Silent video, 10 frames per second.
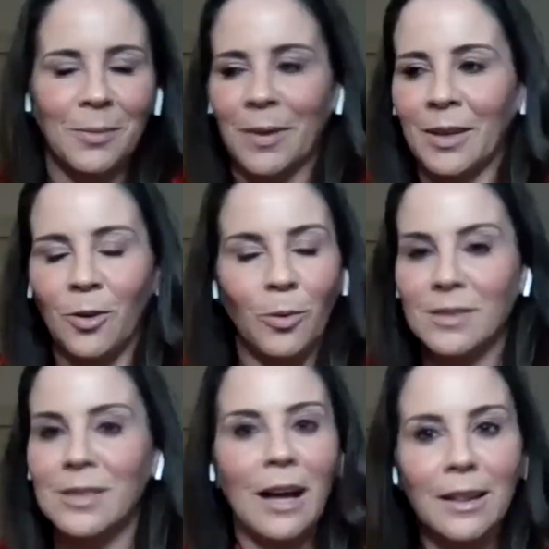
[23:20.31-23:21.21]
I know
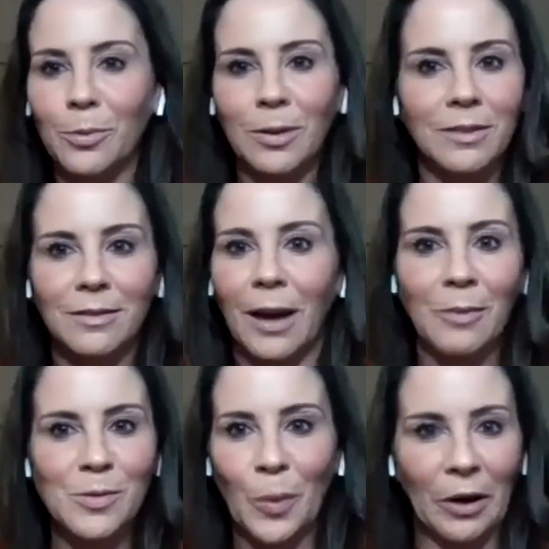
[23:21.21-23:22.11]
exactly what I
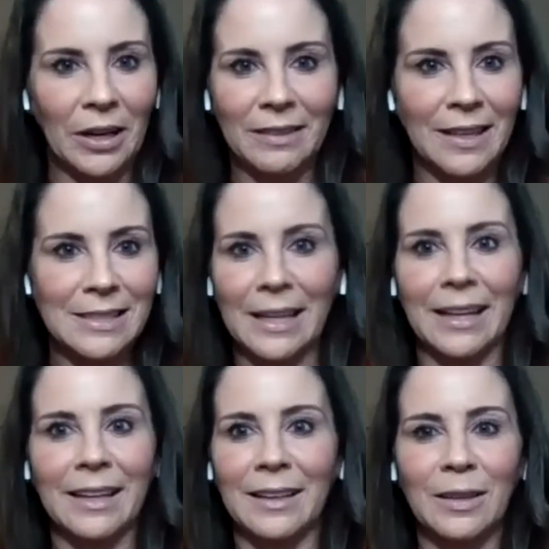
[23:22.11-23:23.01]
was wearing that
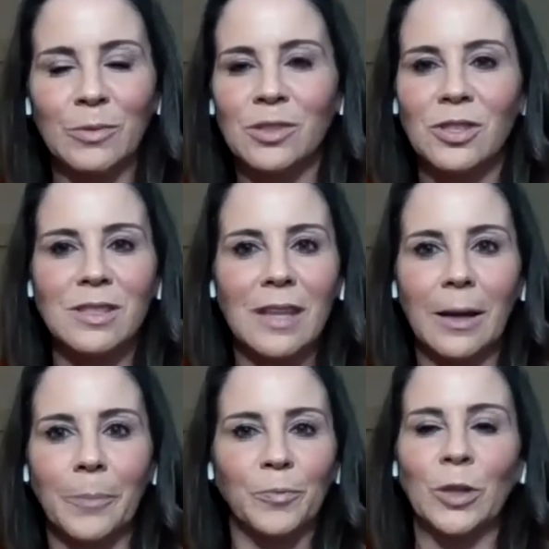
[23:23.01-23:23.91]
day. And it was just
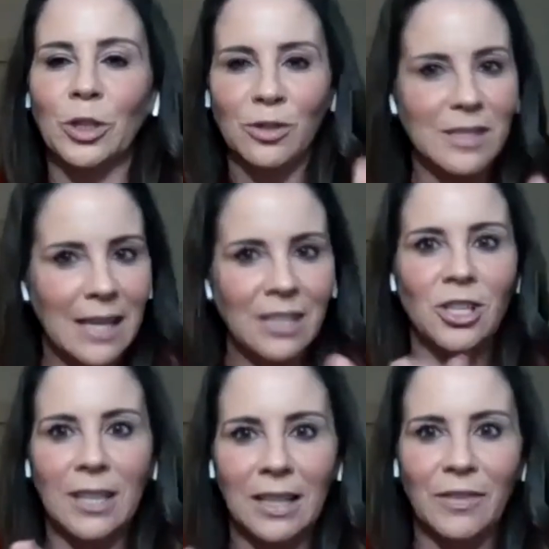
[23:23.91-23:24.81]
like when you're
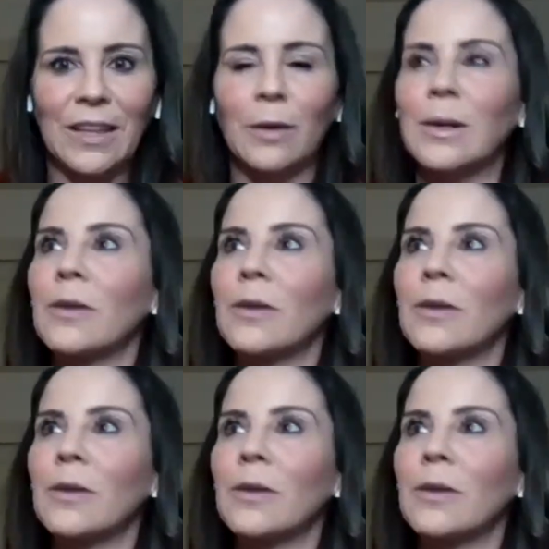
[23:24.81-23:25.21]
staging and everything.